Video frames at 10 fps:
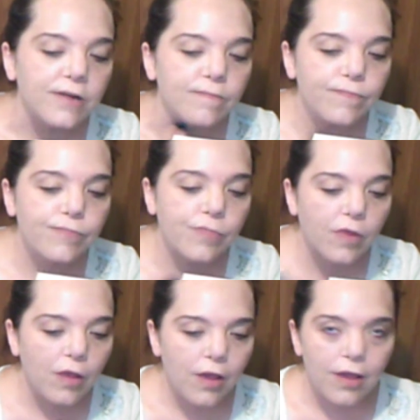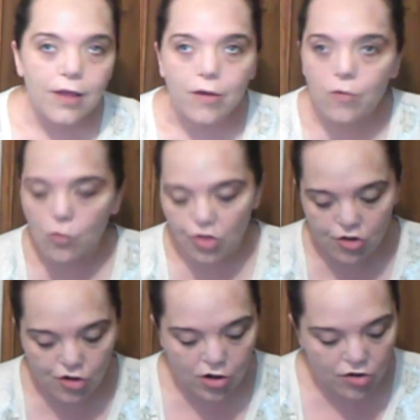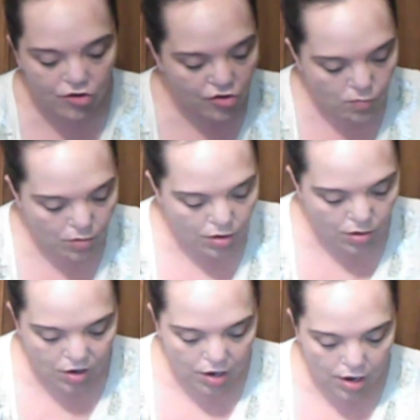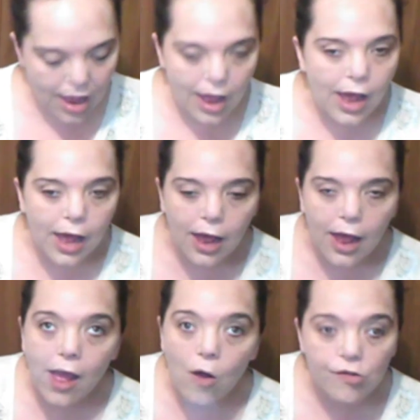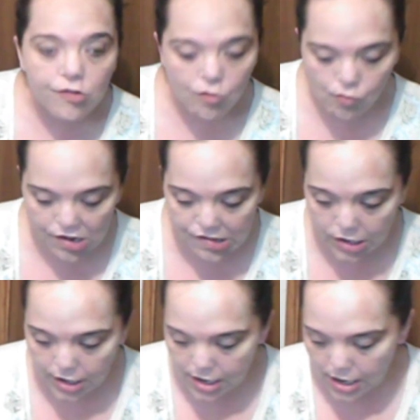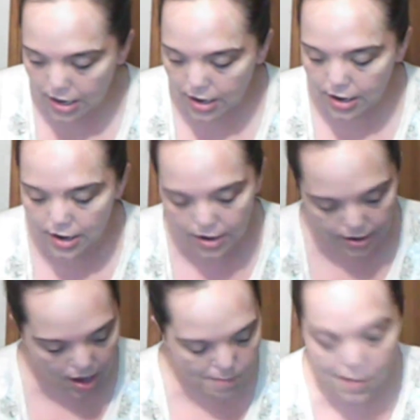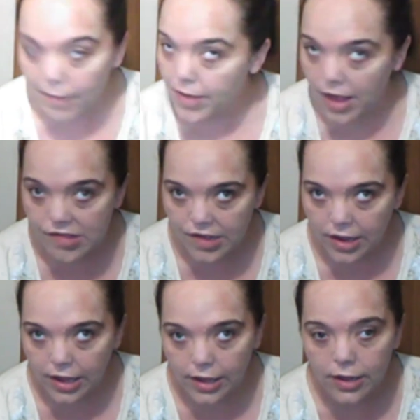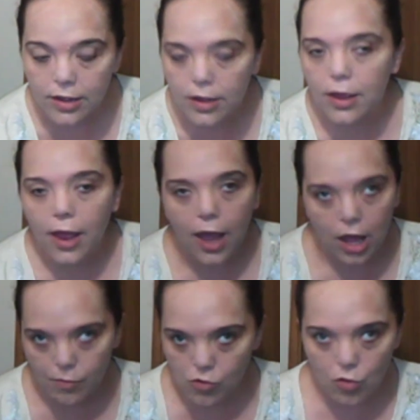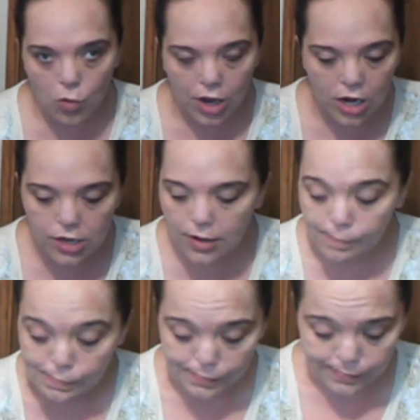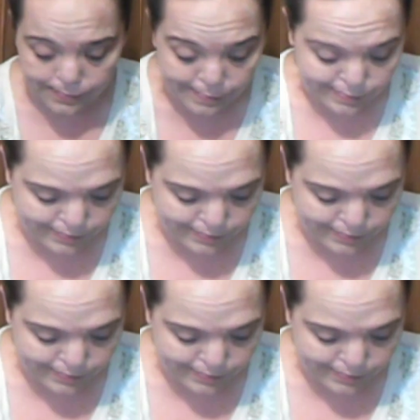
But, you know, with the church, uh, I also recently got baptized again. April 20th.